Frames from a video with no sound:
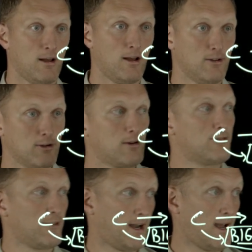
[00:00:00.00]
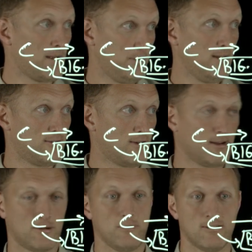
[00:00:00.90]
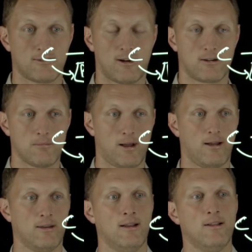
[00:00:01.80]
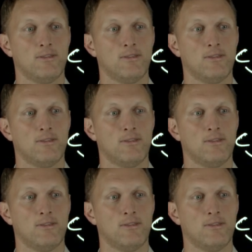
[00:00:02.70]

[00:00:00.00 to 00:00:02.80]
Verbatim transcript: uh, looking for that IP address that we just talked about,